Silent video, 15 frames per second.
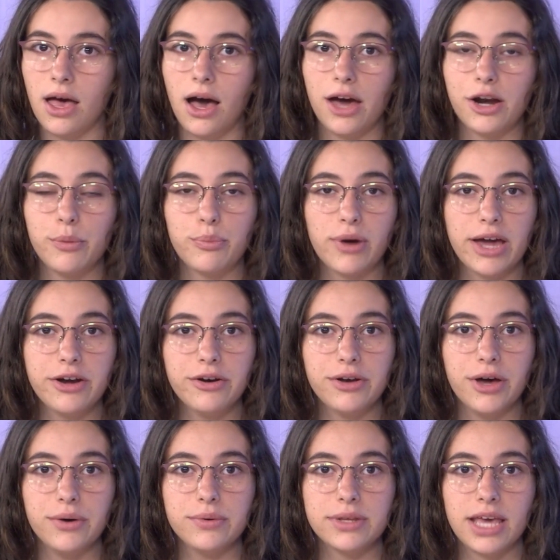On a brighter
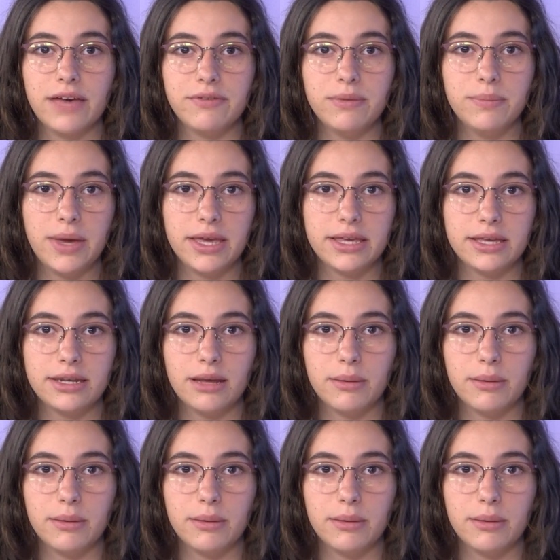note, Kevin Bacon,